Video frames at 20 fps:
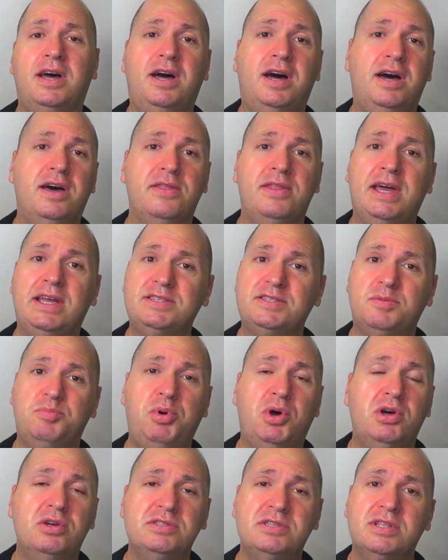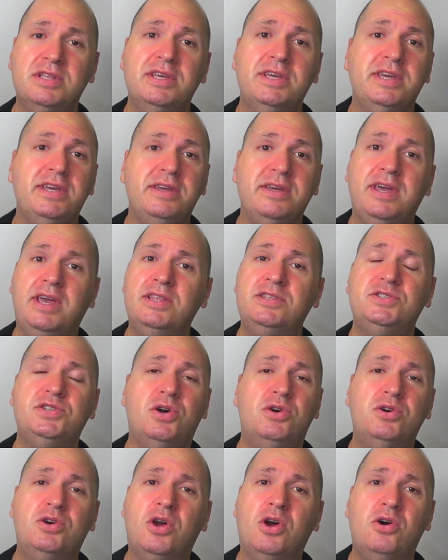that supposedly it's
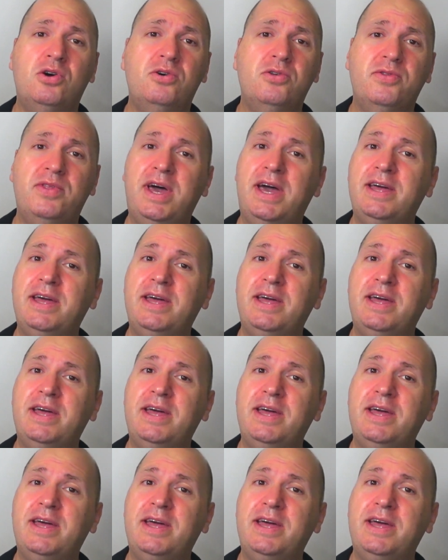so cold